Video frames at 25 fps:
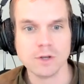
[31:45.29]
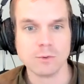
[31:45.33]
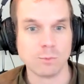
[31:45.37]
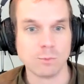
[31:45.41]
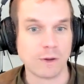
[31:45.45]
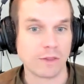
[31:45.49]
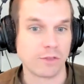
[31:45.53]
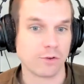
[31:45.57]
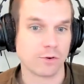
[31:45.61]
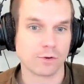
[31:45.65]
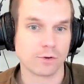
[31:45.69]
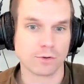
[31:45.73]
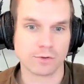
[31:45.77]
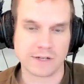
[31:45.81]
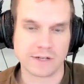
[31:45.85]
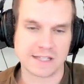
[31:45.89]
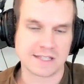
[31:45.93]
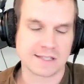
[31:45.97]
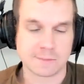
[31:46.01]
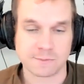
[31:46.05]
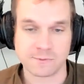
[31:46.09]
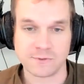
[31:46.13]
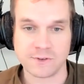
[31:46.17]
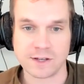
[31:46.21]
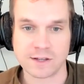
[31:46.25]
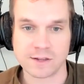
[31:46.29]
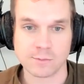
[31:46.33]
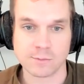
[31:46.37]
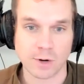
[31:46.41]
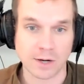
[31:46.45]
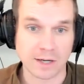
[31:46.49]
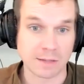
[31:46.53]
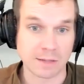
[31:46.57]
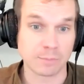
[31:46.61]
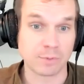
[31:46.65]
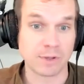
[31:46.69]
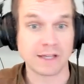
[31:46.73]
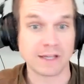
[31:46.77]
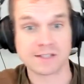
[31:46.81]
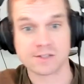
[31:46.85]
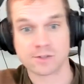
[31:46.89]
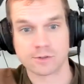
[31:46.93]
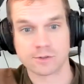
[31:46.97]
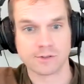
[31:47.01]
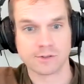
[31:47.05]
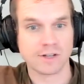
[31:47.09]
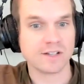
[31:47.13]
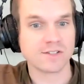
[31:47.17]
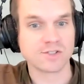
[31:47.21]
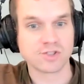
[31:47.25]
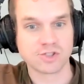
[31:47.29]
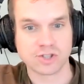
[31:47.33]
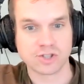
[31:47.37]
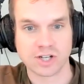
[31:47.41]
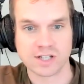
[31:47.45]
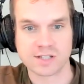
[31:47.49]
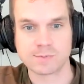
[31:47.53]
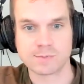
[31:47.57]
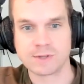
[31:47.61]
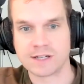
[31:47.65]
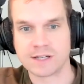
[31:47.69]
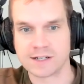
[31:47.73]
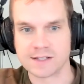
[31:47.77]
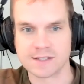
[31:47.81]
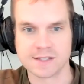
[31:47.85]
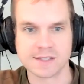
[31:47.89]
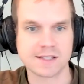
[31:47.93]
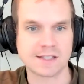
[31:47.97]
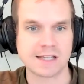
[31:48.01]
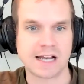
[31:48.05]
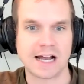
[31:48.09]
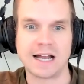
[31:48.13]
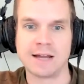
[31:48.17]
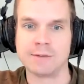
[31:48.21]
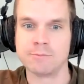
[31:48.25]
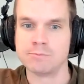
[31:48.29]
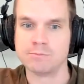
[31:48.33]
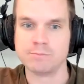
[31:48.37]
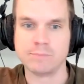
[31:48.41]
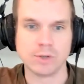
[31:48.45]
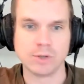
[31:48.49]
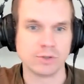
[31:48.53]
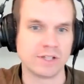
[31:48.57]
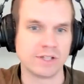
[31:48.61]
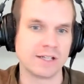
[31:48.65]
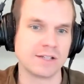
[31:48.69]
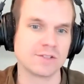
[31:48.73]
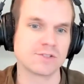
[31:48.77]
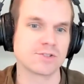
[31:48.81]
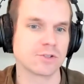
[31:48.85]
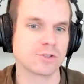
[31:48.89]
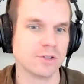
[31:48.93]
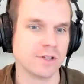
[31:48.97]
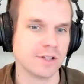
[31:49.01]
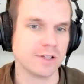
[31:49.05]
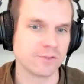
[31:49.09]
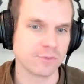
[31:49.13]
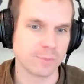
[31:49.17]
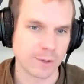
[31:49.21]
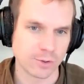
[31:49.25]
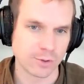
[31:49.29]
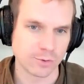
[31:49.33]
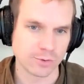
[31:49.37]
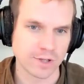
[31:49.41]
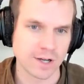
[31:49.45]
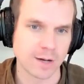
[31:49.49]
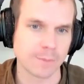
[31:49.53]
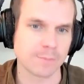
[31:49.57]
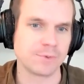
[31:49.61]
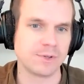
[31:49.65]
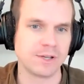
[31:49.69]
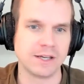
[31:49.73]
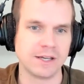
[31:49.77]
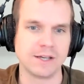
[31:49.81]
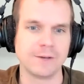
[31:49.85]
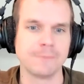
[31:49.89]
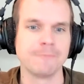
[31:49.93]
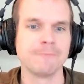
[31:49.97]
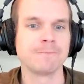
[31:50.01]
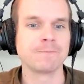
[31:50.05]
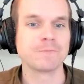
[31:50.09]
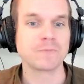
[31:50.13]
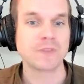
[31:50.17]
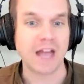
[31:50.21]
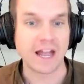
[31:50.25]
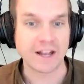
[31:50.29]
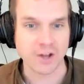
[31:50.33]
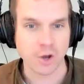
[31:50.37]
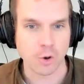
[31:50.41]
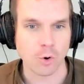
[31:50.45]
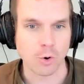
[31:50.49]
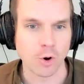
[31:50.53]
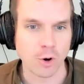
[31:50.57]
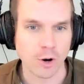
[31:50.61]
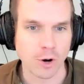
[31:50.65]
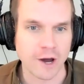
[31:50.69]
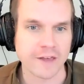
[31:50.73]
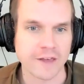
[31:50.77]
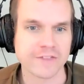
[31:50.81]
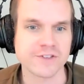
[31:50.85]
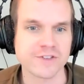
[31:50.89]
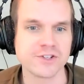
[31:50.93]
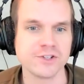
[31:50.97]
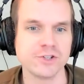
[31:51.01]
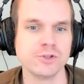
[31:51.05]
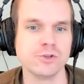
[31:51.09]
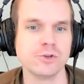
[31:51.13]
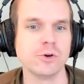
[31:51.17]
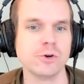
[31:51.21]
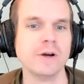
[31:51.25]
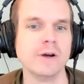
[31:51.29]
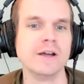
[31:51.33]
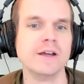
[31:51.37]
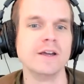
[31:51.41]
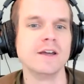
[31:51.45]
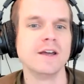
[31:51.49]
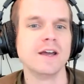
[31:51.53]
whether it's via the marketplace or it's just because I'm building internally for my own company, I go OAuth 2.